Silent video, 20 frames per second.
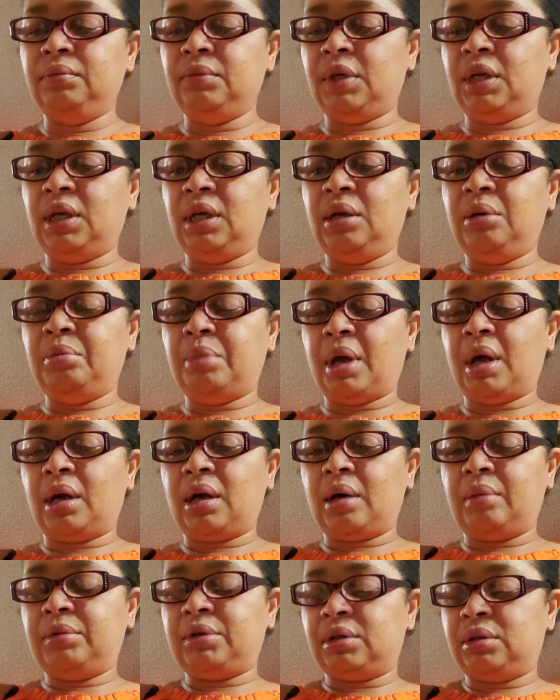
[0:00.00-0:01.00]
heat
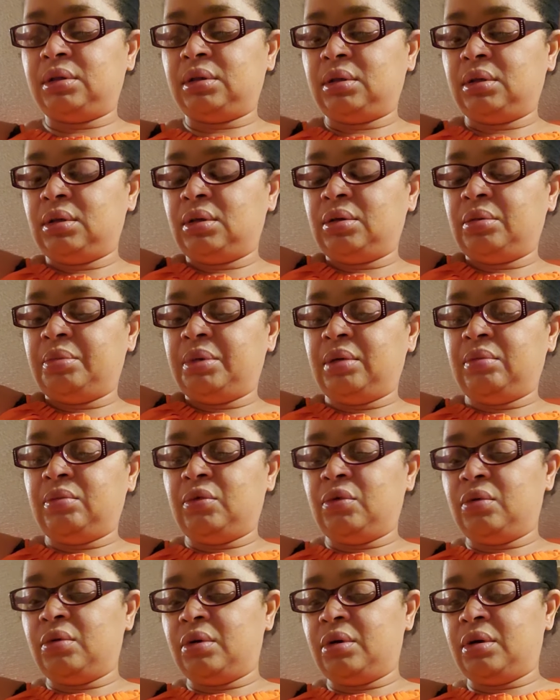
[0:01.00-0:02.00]
back up just a little bit
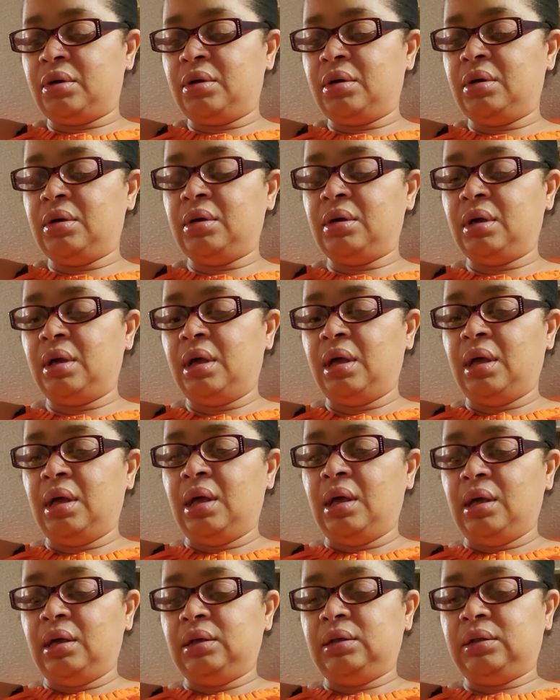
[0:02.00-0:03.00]
more.
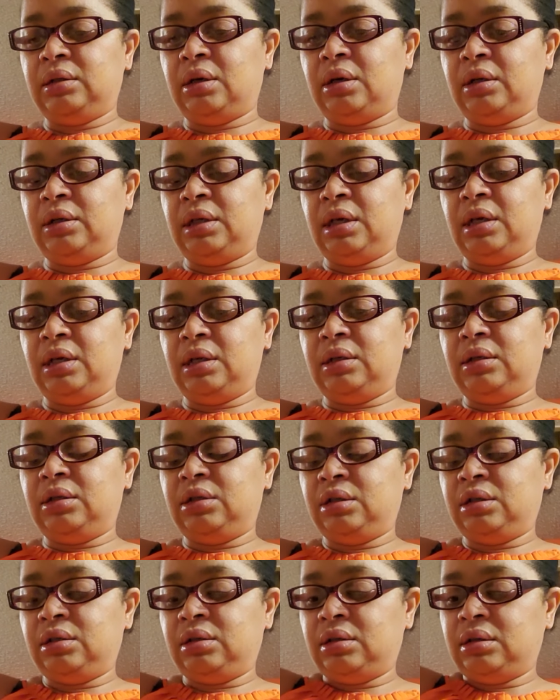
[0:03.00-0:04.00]
Saute this
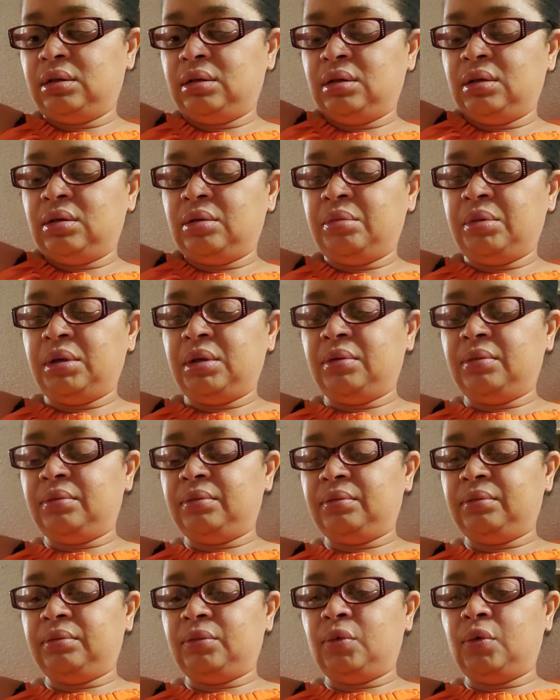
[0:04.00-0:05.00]
just a little bit
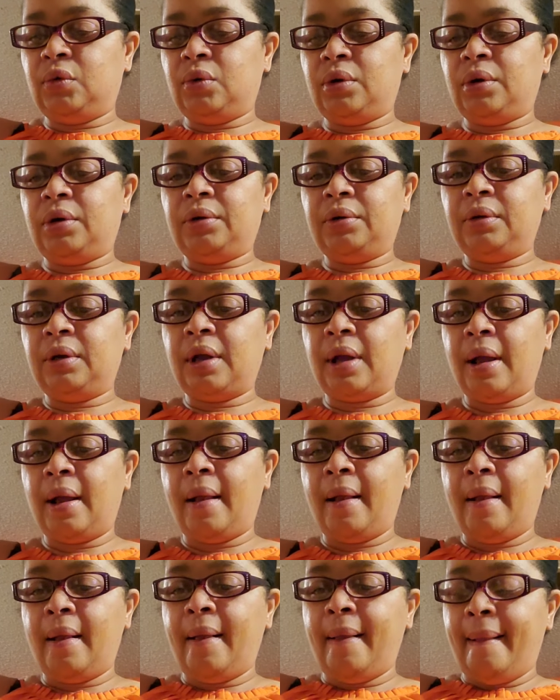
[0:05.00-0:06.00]
more.
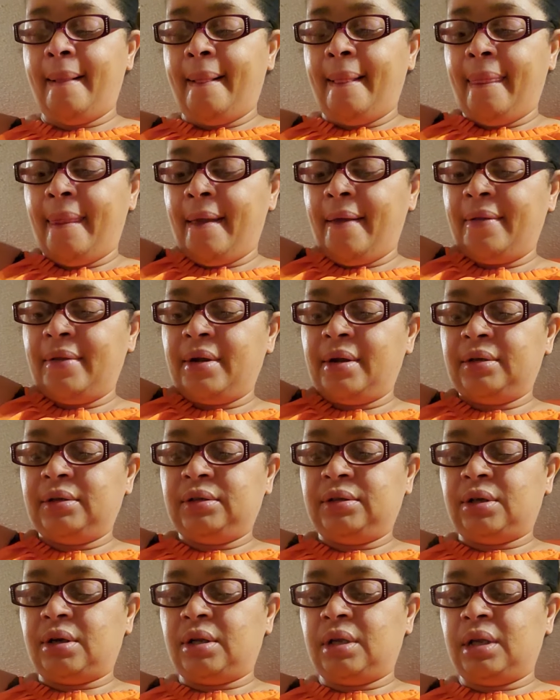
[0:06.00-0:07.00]
And then I'll
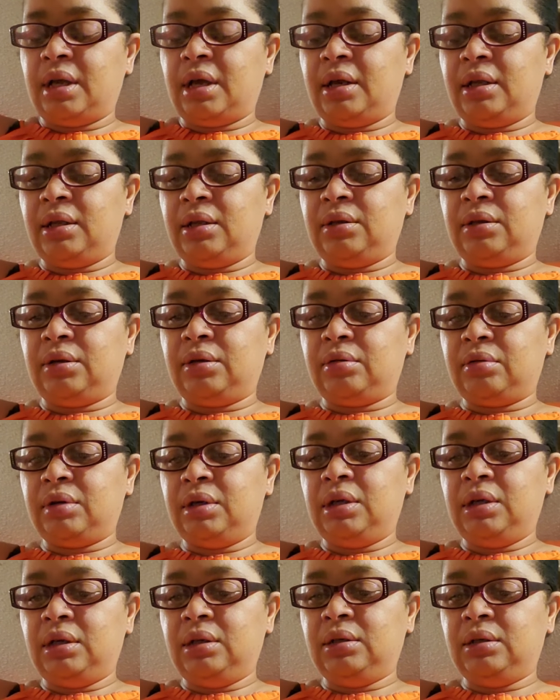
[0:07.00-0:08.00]
start adding in the
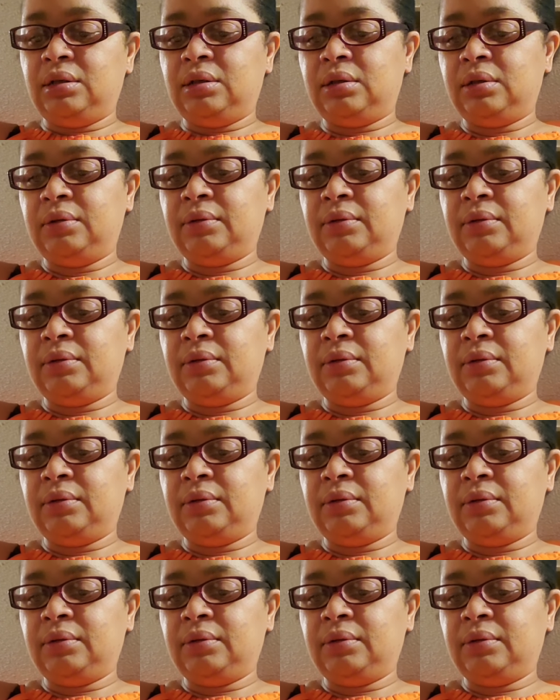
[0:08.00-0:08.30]
greens.